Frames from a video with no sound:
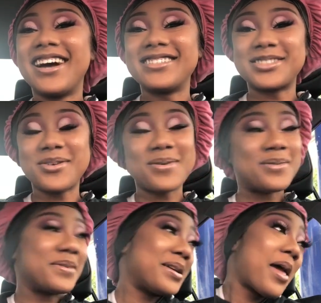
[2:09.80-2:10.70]
y'all, so
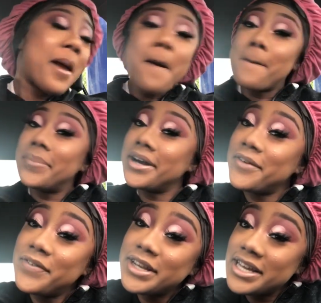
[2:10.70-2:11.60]
wrong me. But
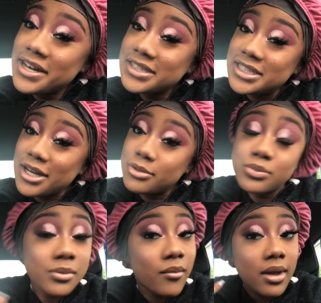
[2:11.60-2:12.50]
I'm finna go, so
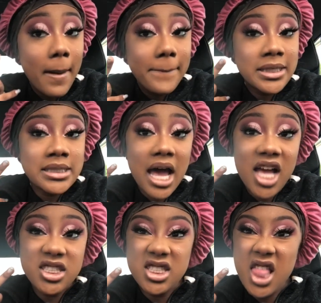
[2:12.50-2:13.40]
peace
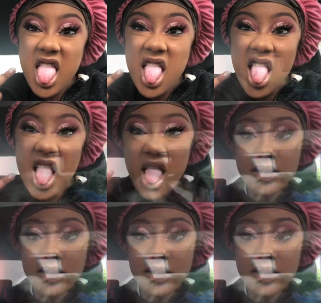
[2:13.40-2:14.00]
out. Yeah,